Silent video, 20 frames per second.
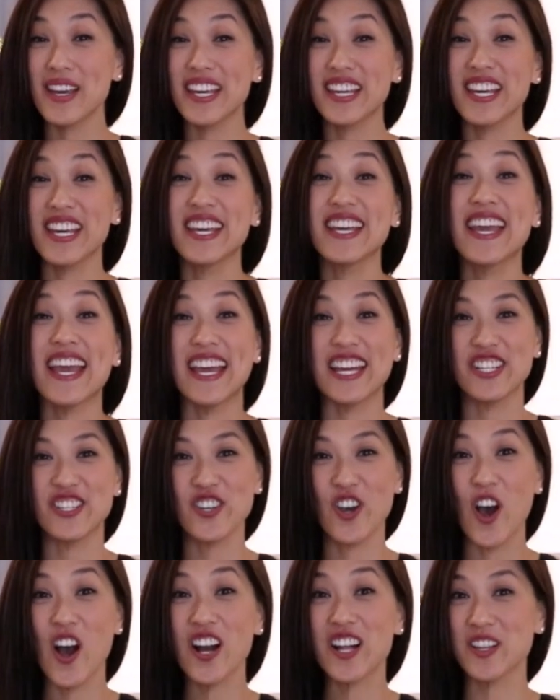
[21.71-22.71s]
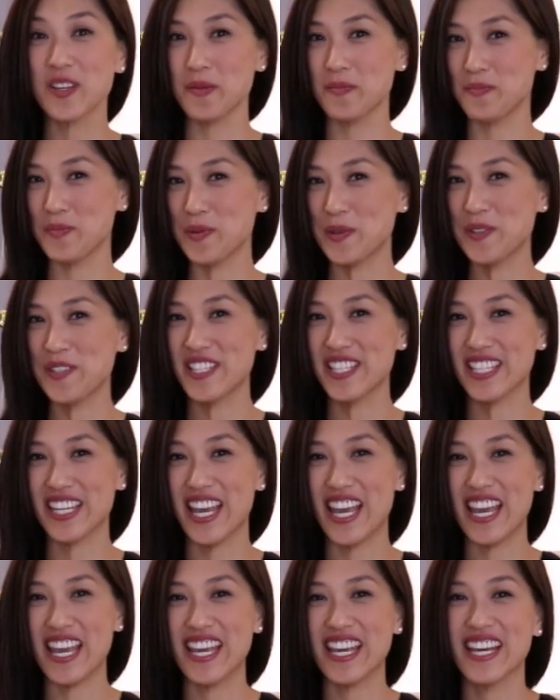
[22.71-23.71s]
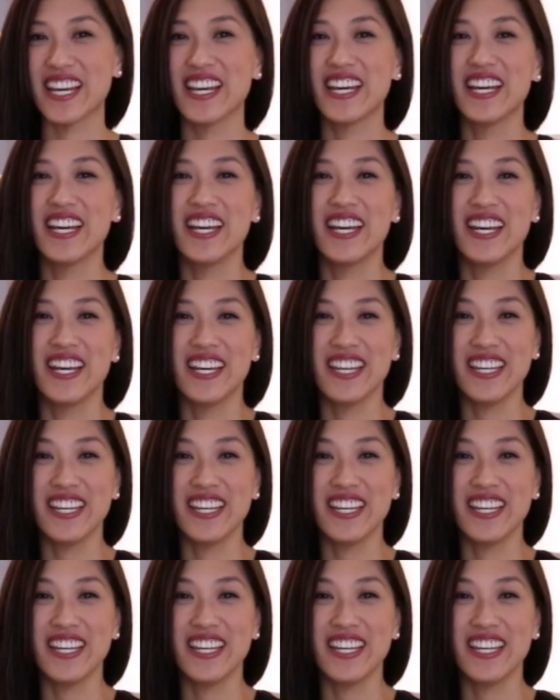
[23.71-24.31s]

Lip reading: we're making a chocolate mousse cake.